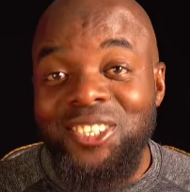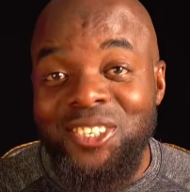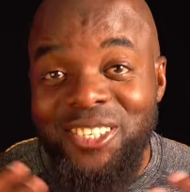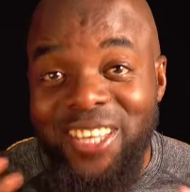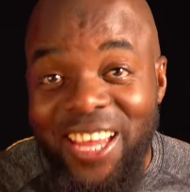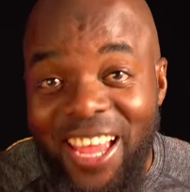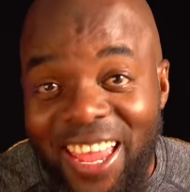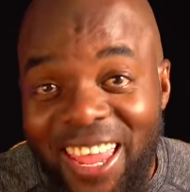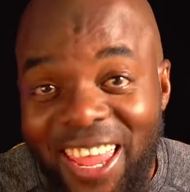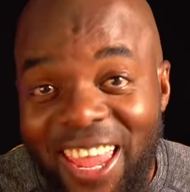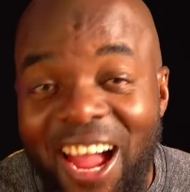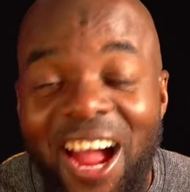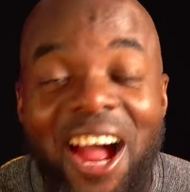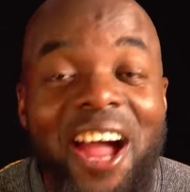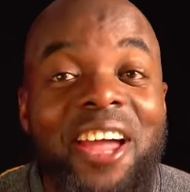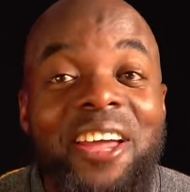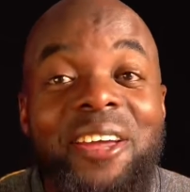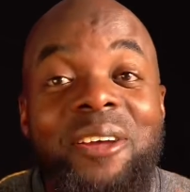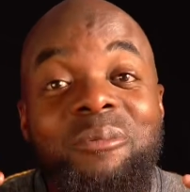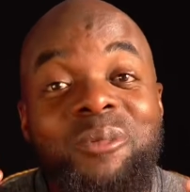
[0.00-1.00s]
Today,
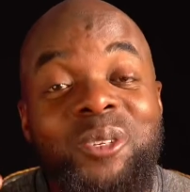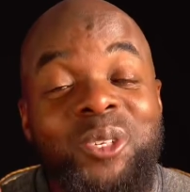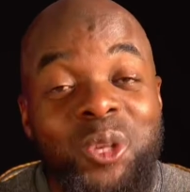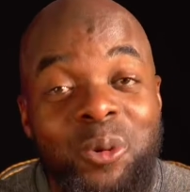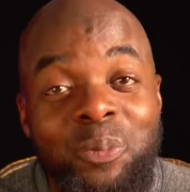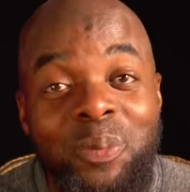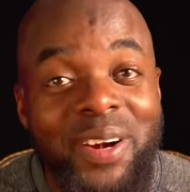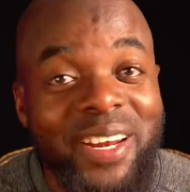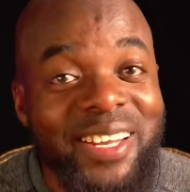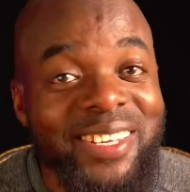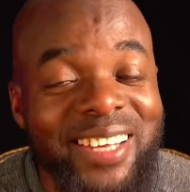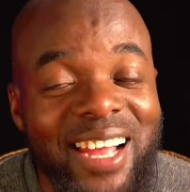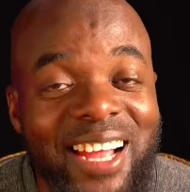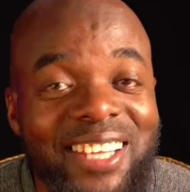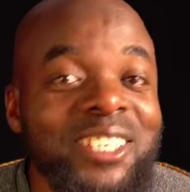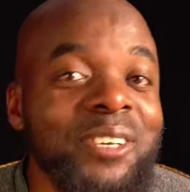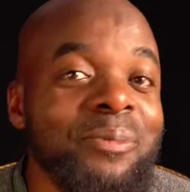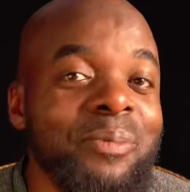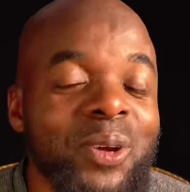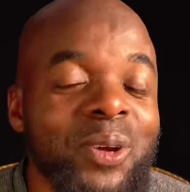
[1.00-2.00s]
I am super excited